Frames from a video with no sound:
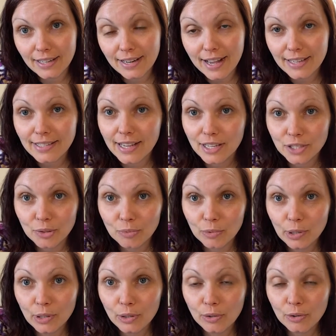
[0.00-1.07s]
NASA has a
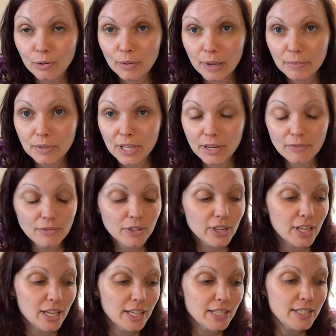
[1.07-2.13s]
really cool website for
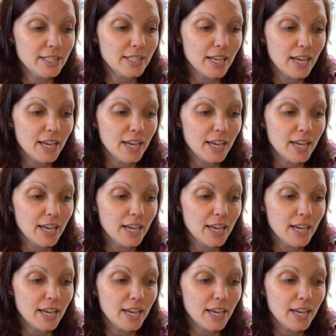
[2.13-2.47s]
kids.